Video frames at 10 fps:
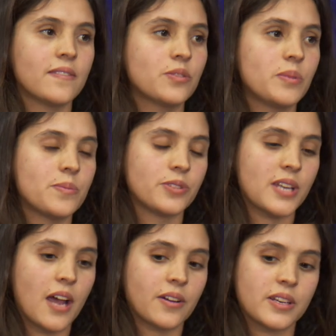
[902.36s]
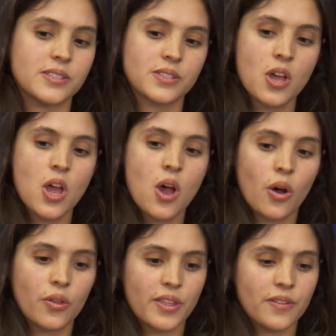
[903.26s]
to be protagonists
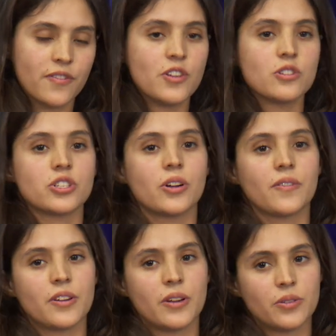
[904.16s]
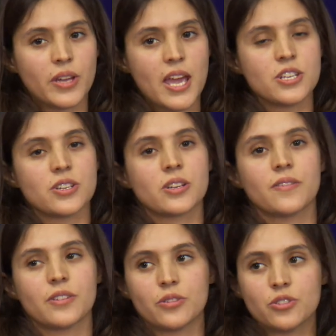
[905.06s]
of their future, of their education, of
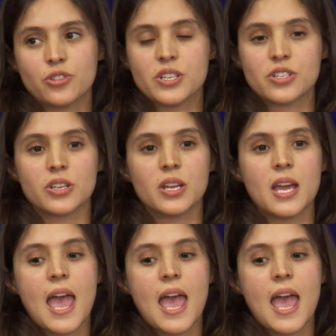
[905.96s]
their nutrition,